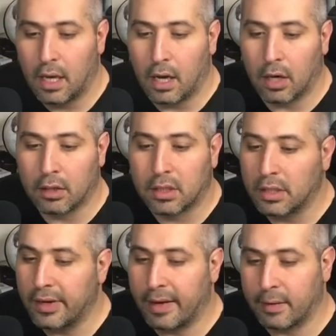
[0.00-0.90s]
Unclear
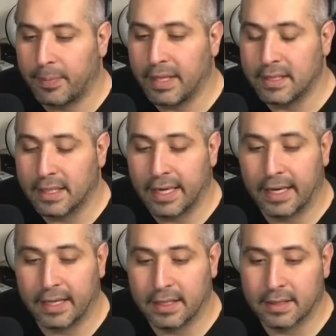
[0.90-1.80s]
how the Pisa gang
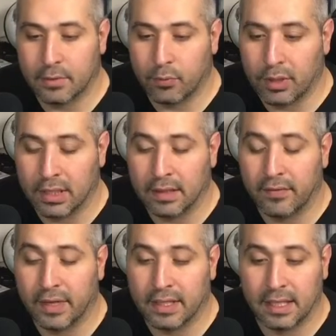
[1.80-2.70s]
is really
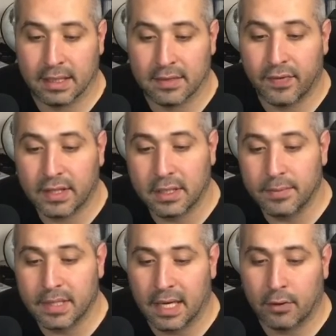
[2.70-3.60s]
infecting its
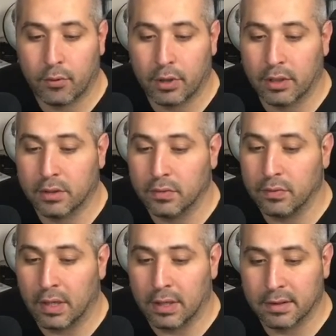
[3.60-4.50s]
victims. According to
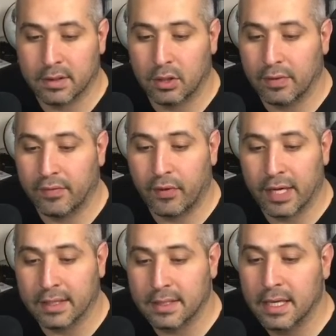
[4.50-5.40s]
CERT
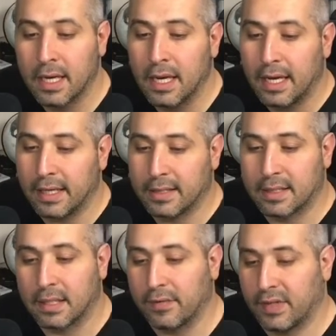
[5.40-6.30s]
France, it's
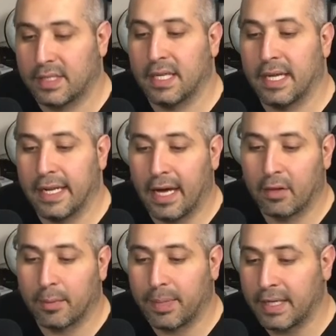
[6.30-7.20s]
still investigating how the
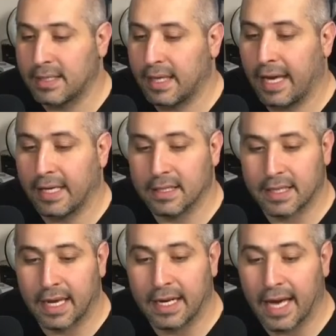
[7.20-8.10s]
Pisa gang is
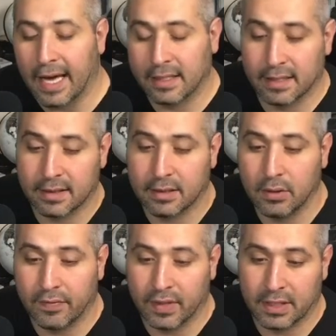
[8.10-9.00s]
gaining access to the
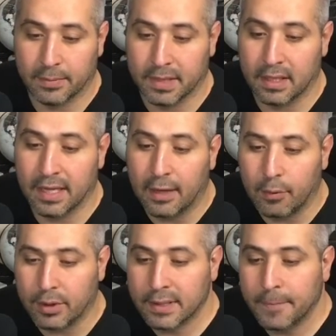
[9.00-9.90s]
victims'
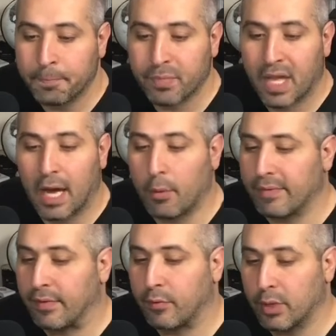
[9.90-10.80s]
networks.
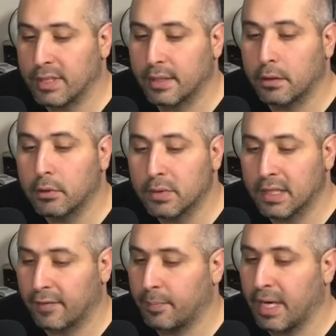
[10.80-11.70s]
However, forensic clues
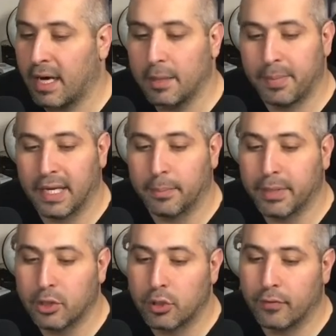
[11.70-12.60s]
left behind paint a
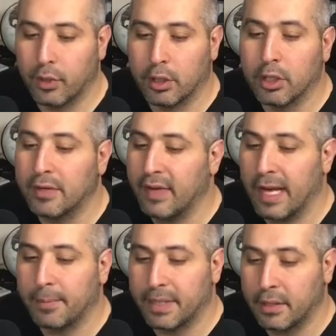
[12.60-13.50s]
picture of what could have
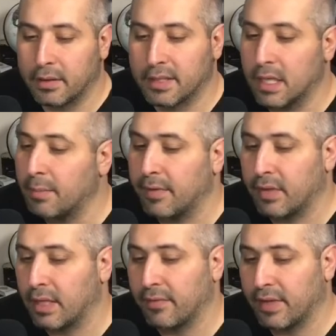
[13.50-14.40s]
happened on some of
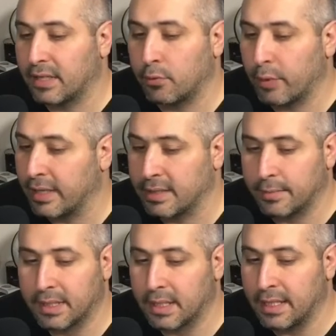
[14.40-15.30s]
the infected
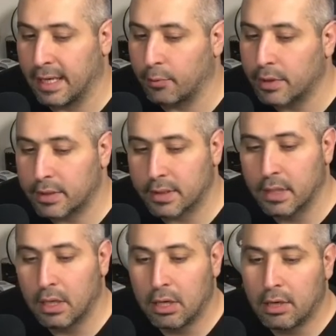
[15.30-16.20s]
ransomed networks.
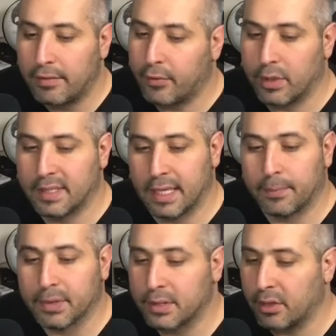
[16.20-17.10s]
For
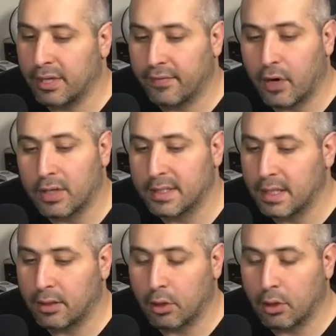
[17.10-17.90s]
example, CERT-FR said